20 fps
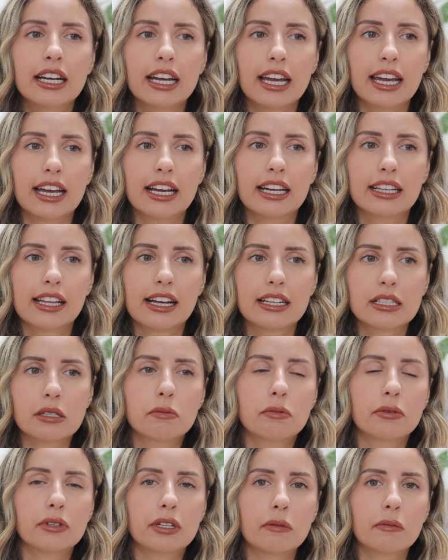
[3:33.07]
And that's
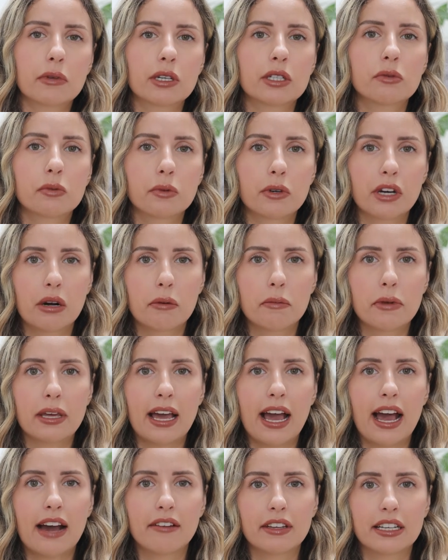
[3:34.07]
pretty much what I'll be
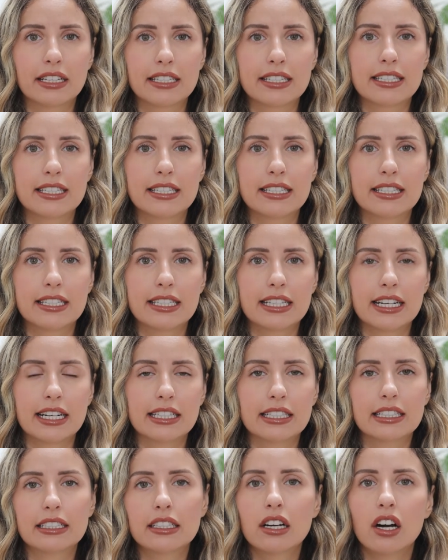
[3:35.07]
having
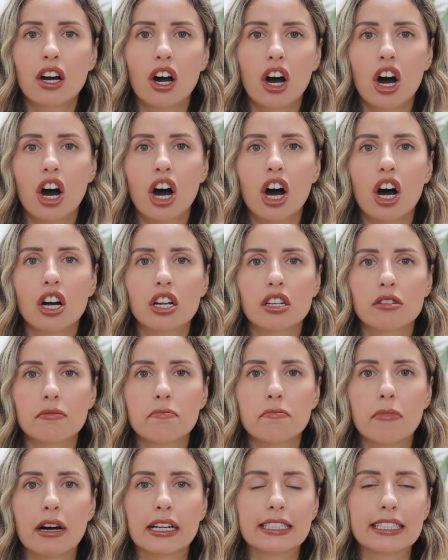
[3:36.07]
done
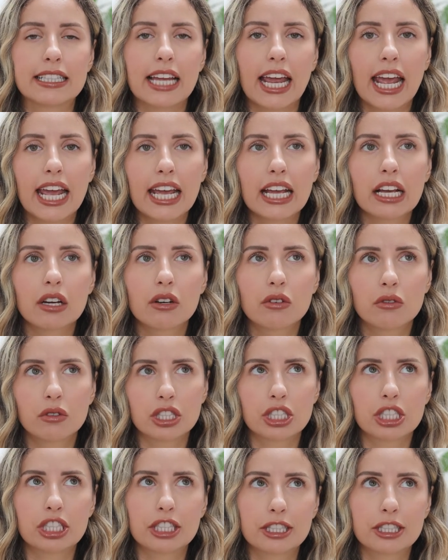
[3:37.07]
on Monday, which